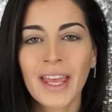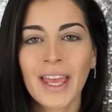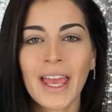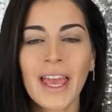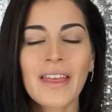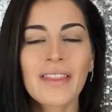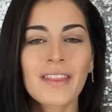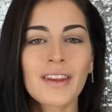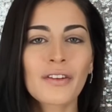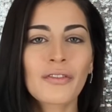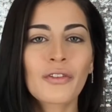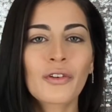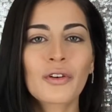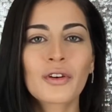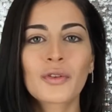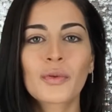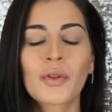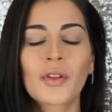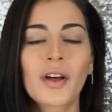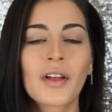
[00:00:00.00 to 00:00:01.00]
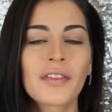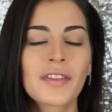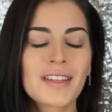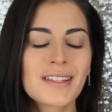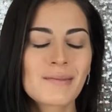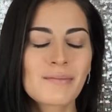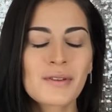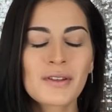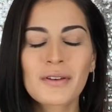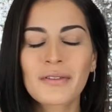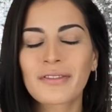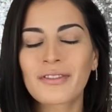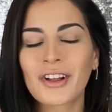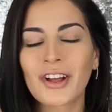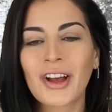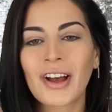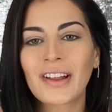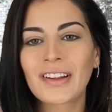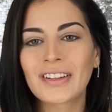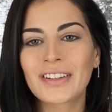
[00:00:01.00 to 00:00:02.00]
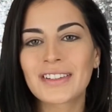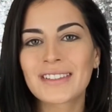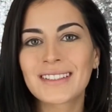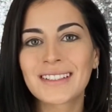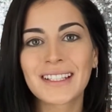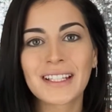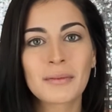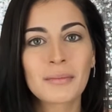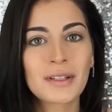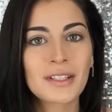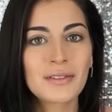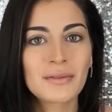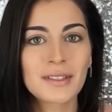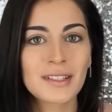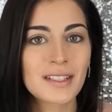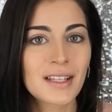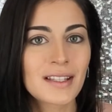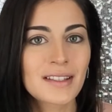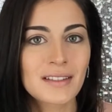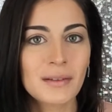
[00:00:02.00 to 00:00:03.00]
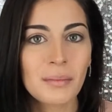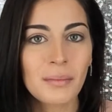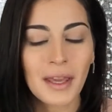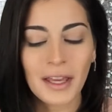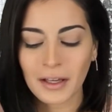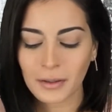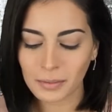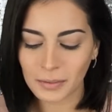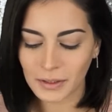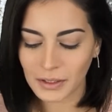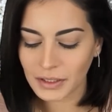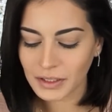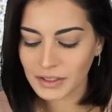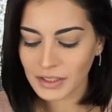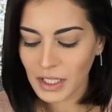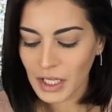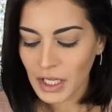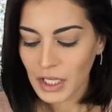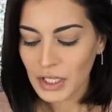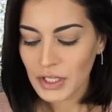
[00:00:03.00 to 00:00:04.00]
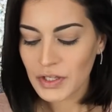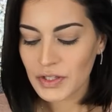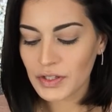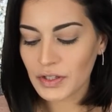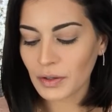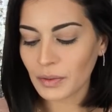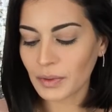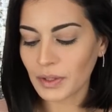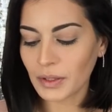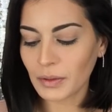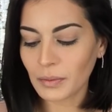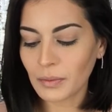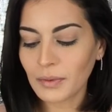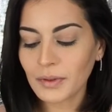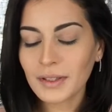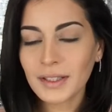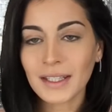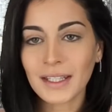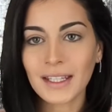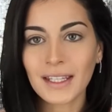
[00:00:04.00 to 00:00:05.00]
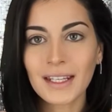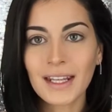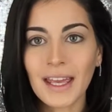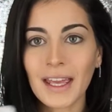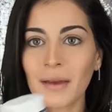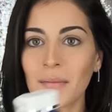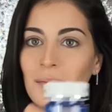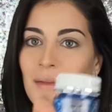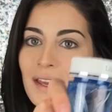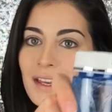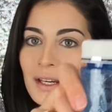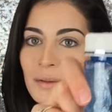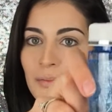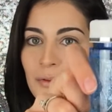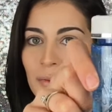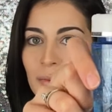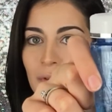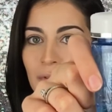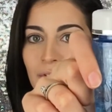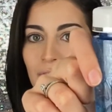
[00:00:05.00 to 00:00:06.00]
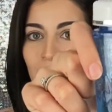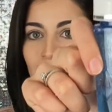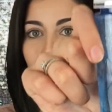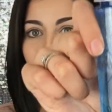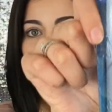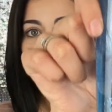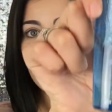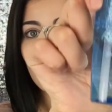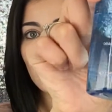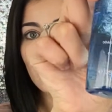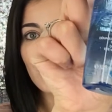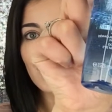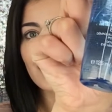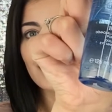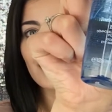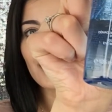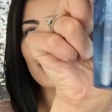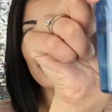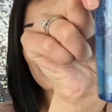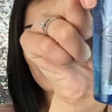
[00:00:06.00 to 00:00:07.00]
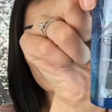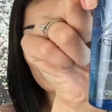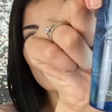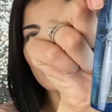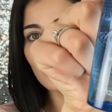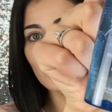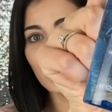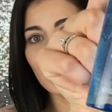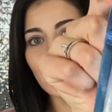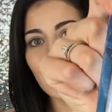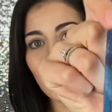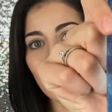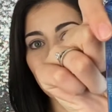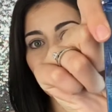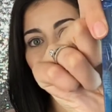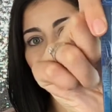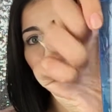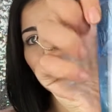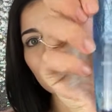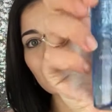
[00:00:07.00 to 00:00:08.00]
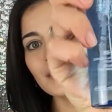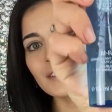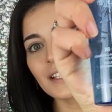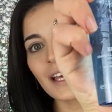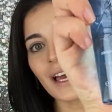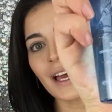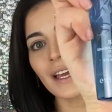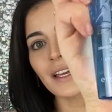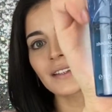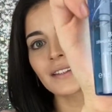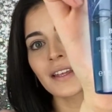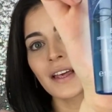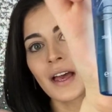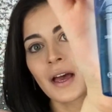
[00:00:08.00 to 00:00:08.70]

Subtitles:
And then of course, with all these beautiful colors, you're going to be doing tons of makeup looks. So you will need a makeup remover, and they've included a full-size